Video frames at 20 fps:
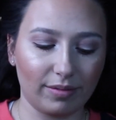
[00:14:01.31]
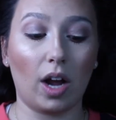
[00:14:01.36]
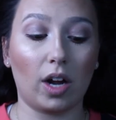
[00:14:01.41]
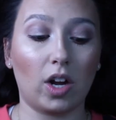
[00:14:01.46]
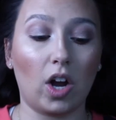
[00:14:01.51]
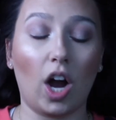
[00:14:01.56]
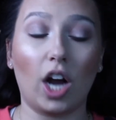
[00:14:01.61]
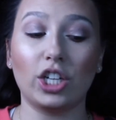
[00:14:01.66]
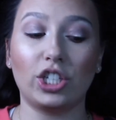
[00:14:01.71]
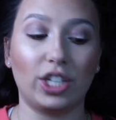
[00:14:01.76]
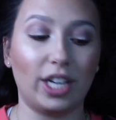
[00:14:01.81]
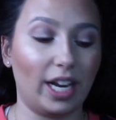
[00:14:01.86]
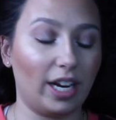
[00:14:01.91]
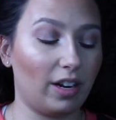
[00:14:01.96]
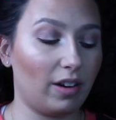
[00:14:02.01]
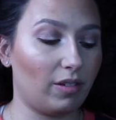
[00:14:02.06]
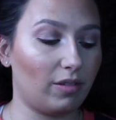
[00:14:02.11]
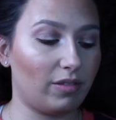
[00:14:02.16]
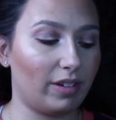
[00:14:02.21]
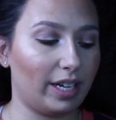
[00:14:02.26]
Caution at
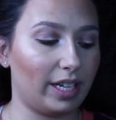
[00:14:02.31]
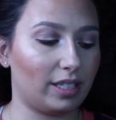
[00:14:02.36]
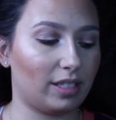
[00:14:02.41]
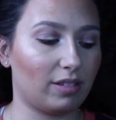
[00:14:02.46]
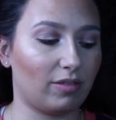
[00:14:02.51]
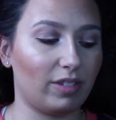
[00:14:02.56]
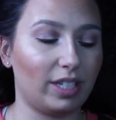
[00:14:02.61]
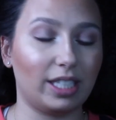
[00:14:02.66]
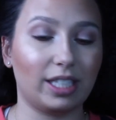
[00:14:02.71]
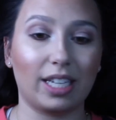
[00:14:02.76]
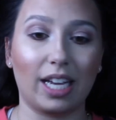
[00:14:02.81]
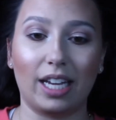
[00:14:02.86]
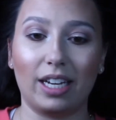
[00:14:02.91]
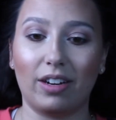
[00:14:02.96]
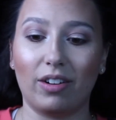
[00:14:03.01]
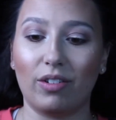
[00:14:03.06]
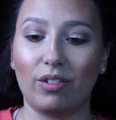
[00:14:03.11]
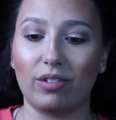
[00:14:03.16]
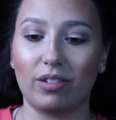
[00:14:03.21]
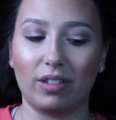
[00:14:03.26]
your own risk. Risk at
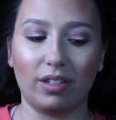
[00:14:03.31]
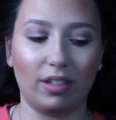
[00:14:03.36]
your own.